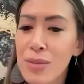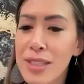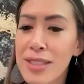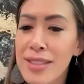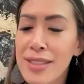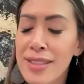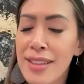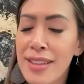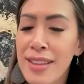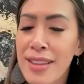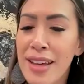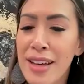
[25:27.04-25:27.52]

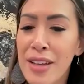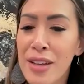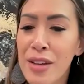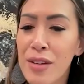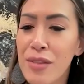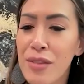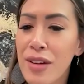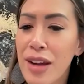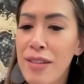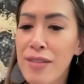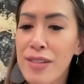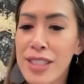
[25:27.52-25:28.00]
risk that
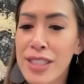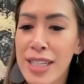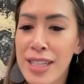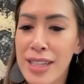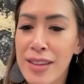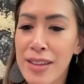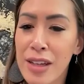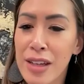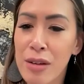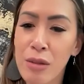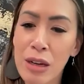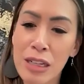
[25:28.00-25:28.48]
you've ever
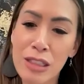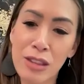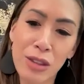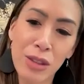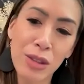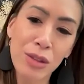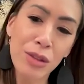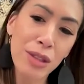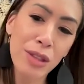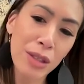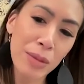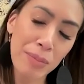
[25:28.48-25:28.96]
taken that as
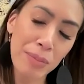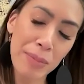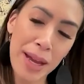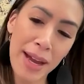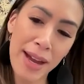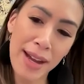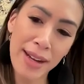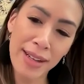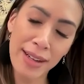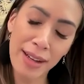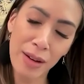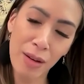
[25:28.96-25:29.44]
you look
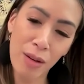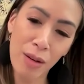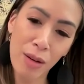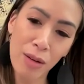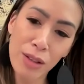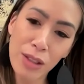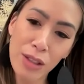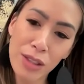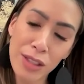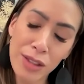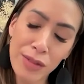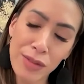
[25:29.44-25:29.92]
back at
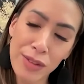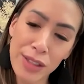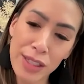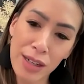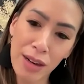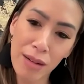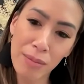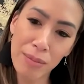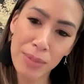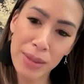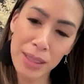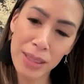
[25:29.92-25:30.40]
all your different
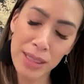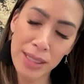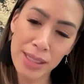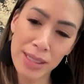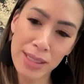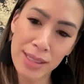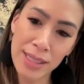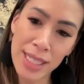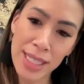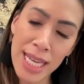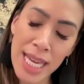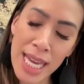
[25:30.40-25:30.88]

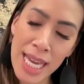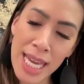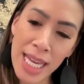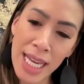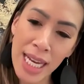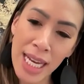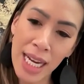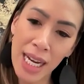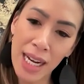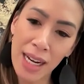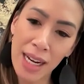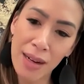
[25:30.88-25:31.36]
companies,
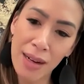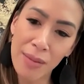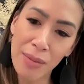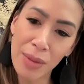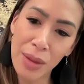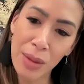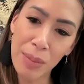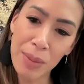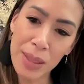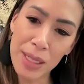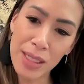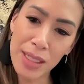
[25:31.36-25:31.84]

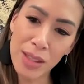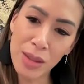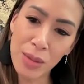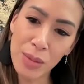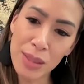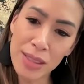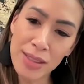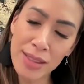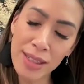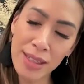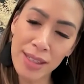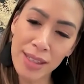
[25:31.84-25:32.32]
the biggest
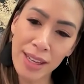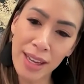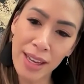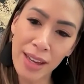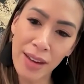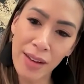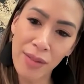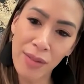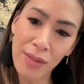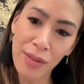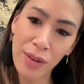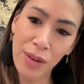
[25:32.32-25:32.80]
risk that
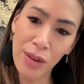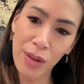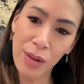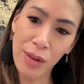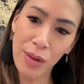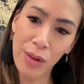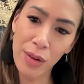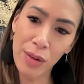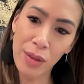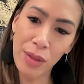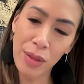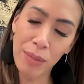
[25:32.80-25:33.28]
gave
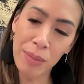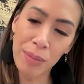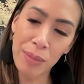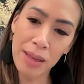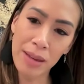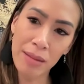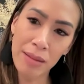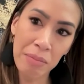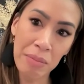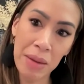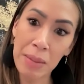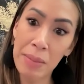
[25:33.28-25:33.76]
you the
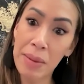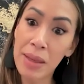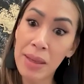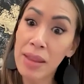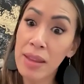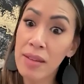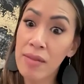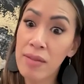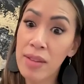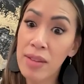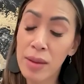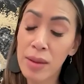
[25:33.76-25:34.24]
big, maybe
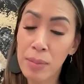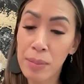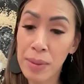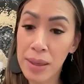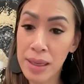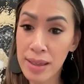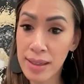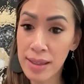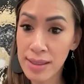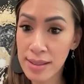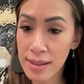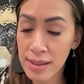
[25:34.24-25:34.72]
even the
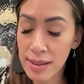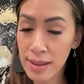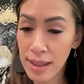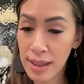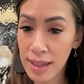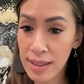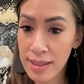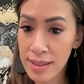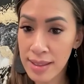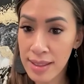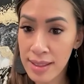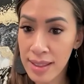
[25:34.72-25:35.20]
biggest
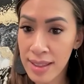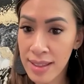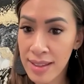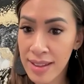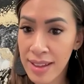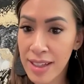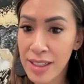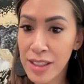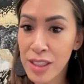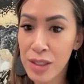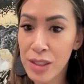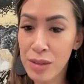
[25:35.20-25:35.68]
lesson
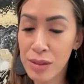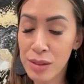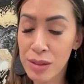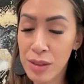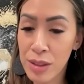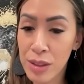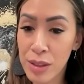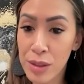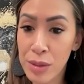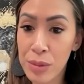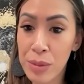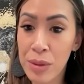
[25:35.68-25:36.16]
that you're,
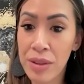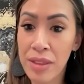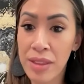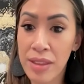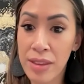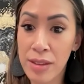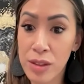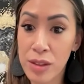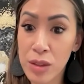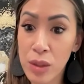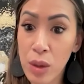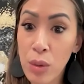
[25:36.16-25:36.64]
you were
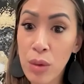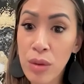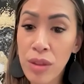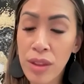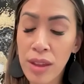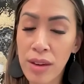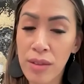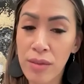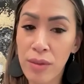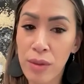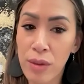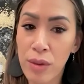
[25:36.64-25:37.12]
so
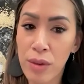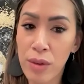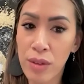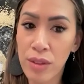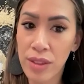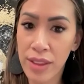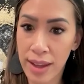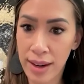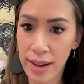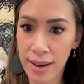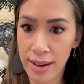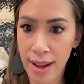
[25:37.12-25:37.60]

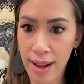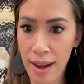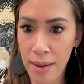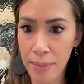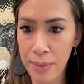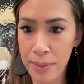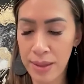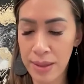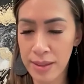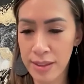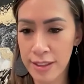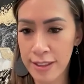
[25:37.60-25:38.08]
thankful that it
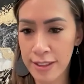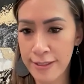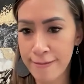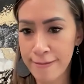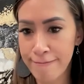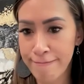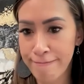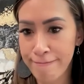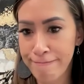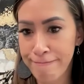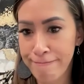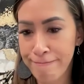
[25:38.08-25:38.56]
happened
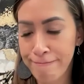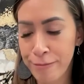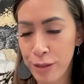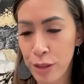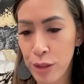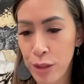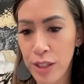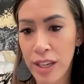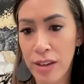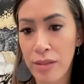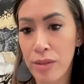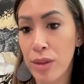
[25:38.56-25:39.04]

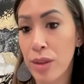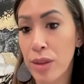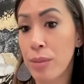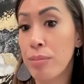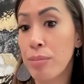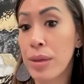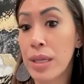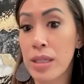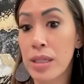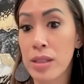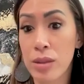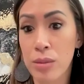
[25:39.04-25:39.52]
or gave you the
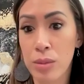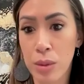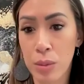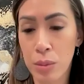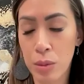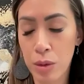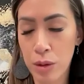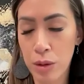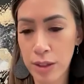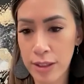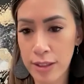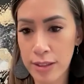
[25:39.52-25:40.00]
biggest
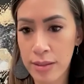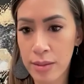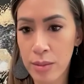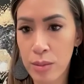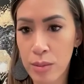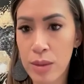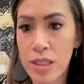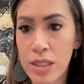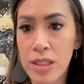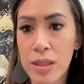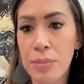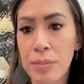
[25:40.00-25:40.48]
reward?
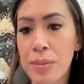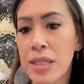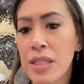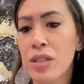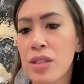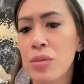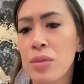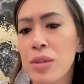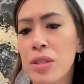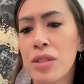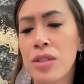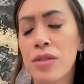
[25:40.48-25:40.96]
What's the
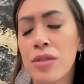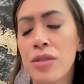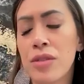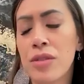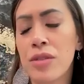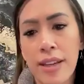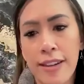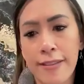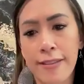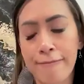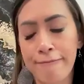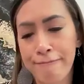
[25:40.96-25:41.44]
biggest risk you've
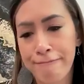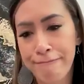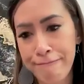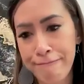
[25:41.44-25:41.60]
taken?